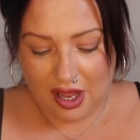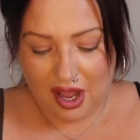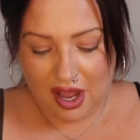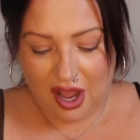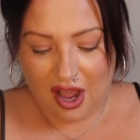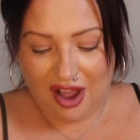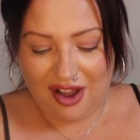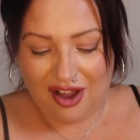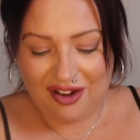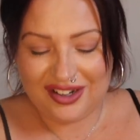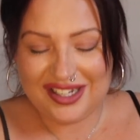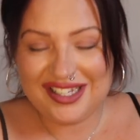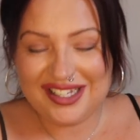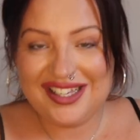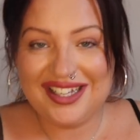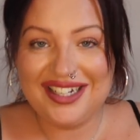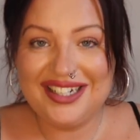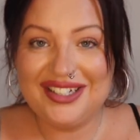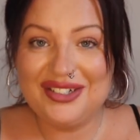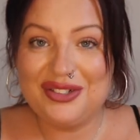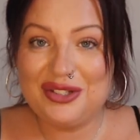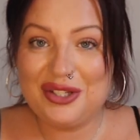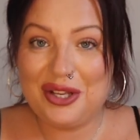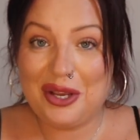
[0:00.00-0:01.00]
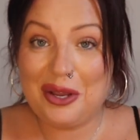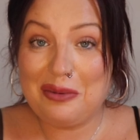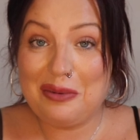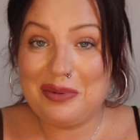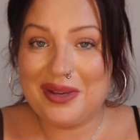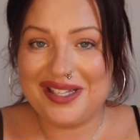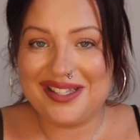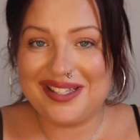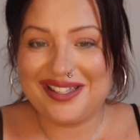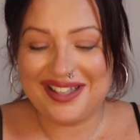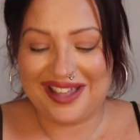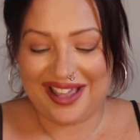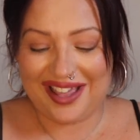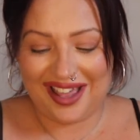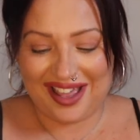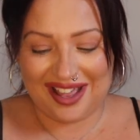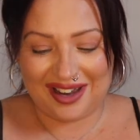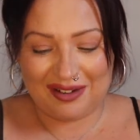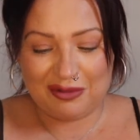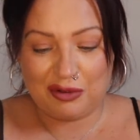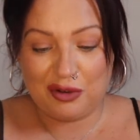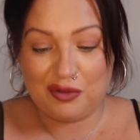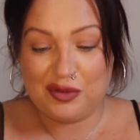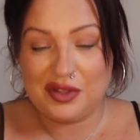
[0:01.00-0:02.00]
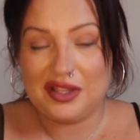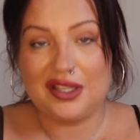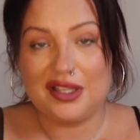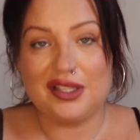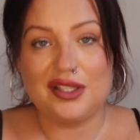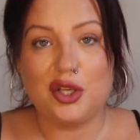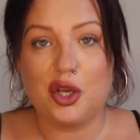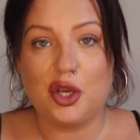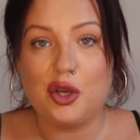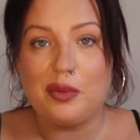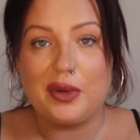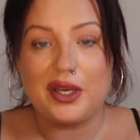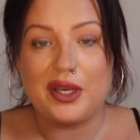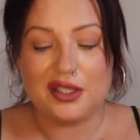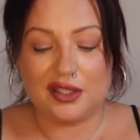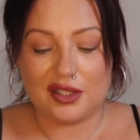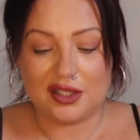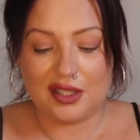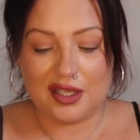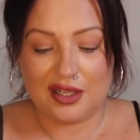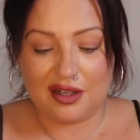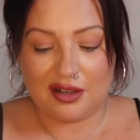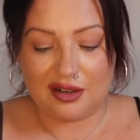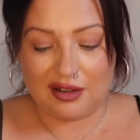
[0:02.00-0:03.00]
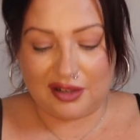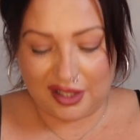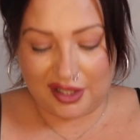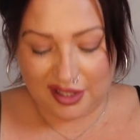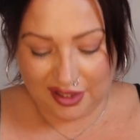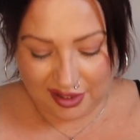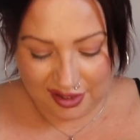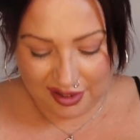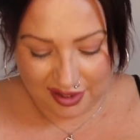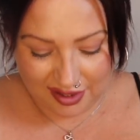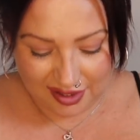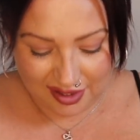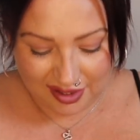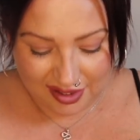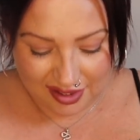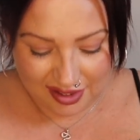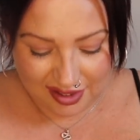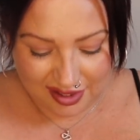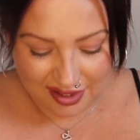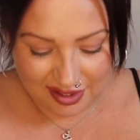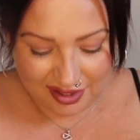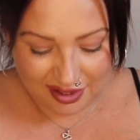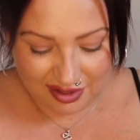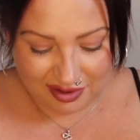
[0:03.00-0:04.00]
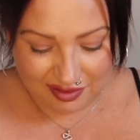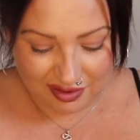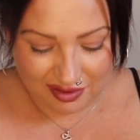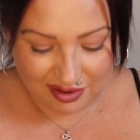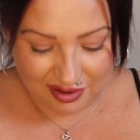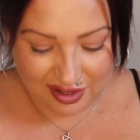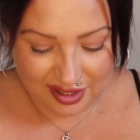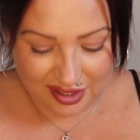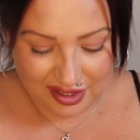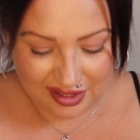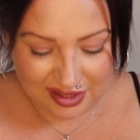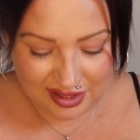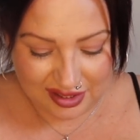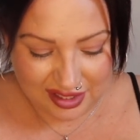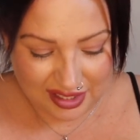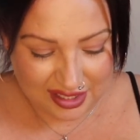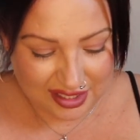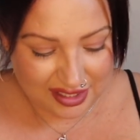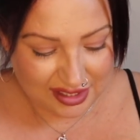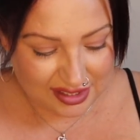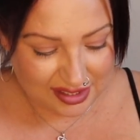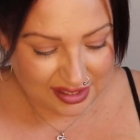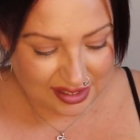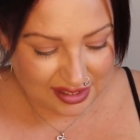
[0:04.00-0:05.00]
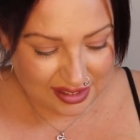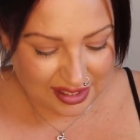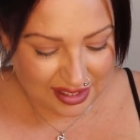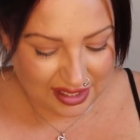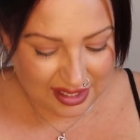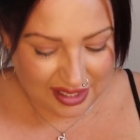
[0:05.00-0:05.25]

Oh, it's a little two-piece again. I'm loving these two-pieces, aren't I? All right, this